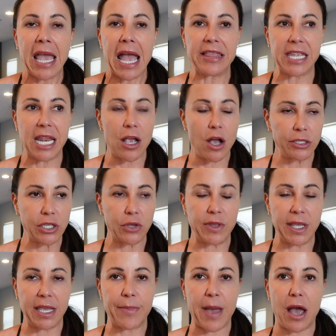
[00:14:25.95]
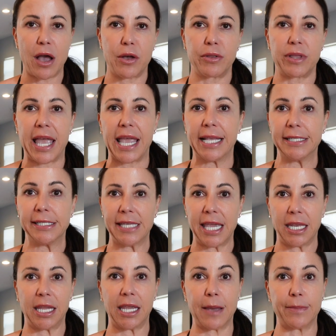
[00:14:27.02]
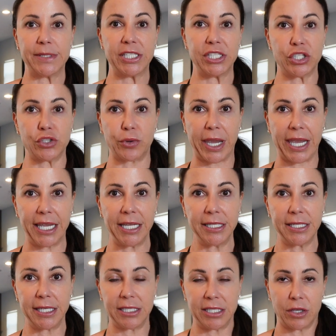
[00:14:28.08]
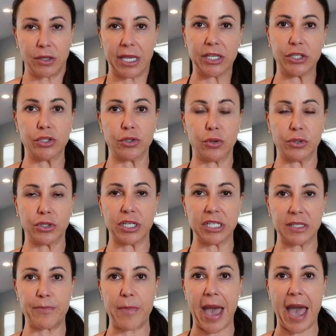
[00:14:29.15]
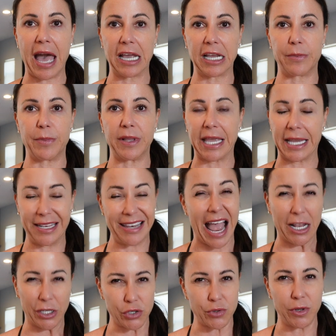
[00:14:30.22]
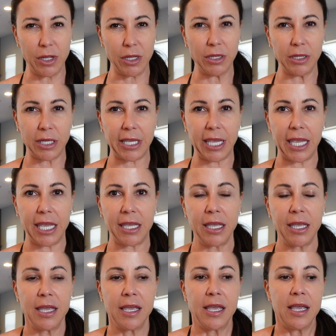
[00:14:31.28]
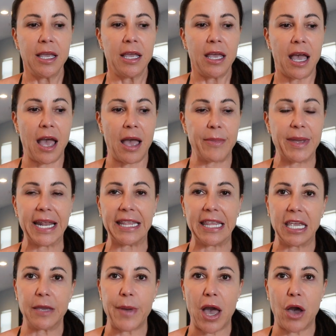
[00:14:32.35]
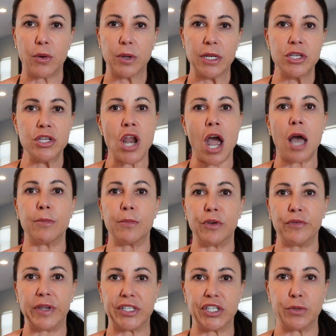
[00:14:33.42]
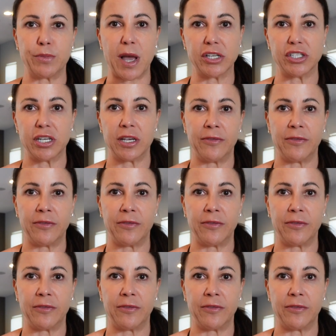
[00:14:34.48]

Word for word: And then I also think about like standing up straight. So like shoulders back, but like natural looking. Um, and I think about not moving too much.